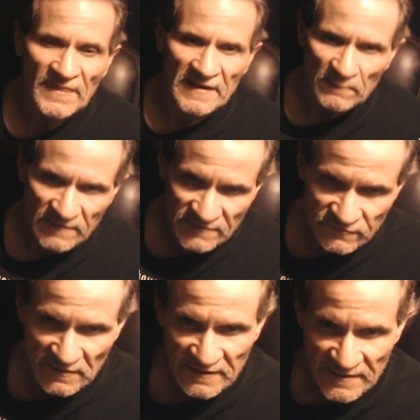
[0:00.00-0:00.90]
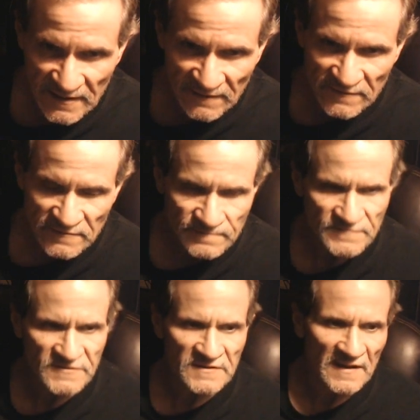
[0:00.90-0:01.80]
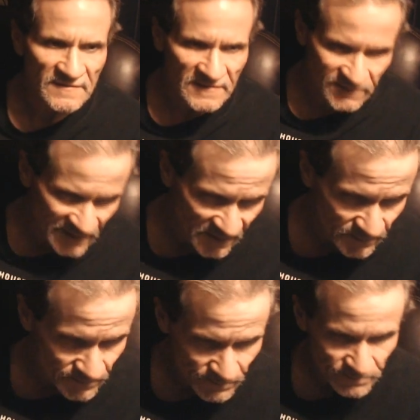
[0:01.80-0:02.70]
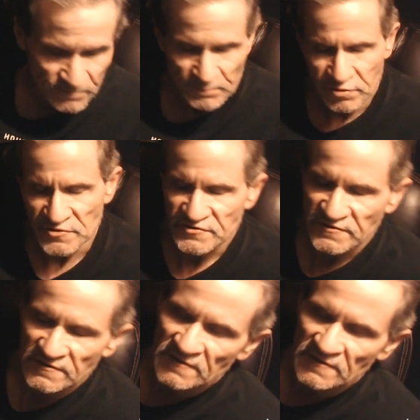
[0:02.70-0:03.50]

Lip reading: when it's really another. Just like they try to push their...